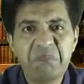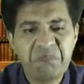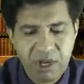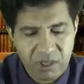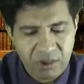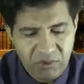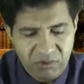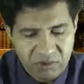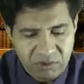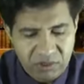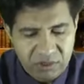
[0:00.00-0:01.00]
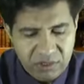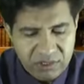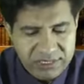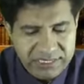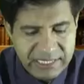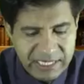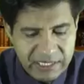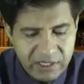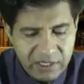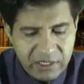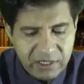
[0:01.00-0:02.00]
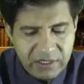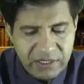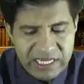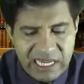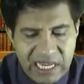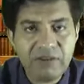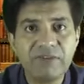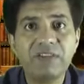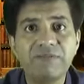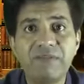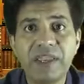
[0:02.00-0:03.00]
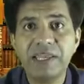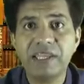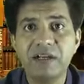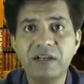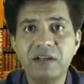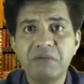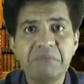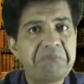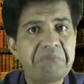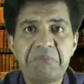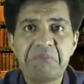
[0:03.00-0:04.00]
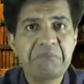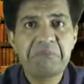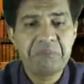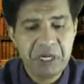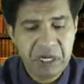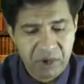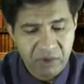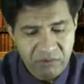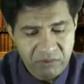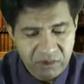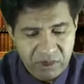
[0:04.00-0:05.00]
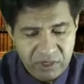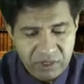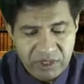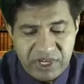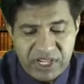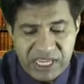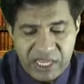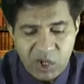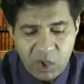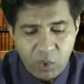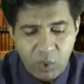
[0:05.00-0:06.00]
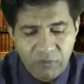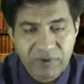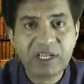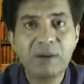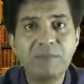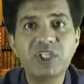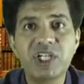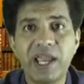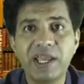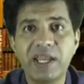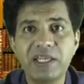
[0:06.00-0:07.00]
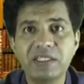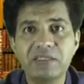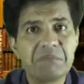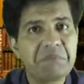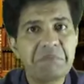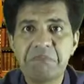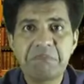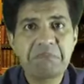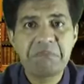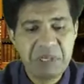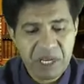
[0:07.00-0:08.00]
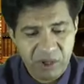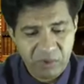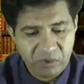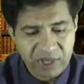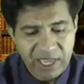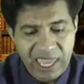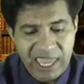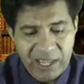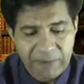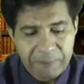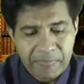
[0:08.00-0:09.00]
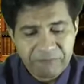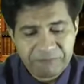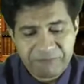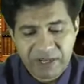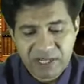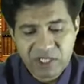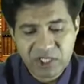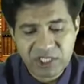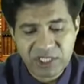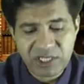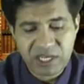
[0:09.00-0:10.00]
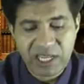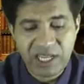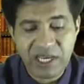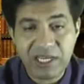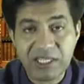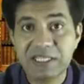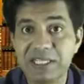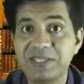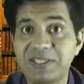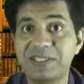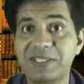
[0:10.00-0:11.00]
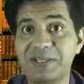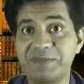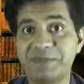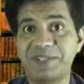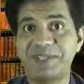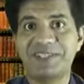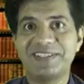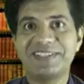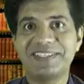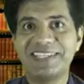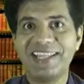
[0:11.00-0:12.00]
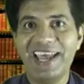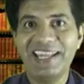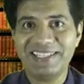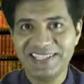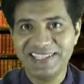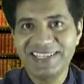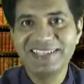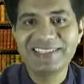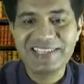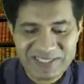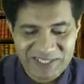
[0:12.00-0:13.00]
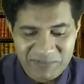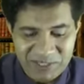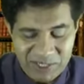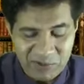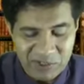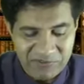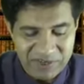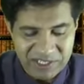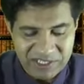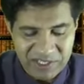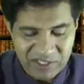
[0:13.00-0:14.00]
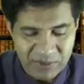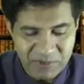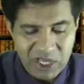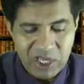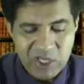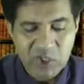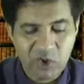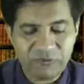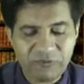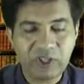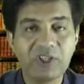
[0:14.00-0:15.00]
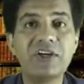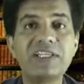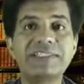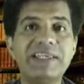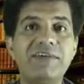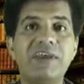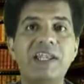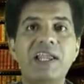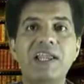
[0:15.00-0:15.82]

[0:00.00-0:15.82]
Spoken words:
No. C, deal with failure. No. D, overcome shyness. No. A, function in systems. See that? Systems, they use the word systems. So for 37,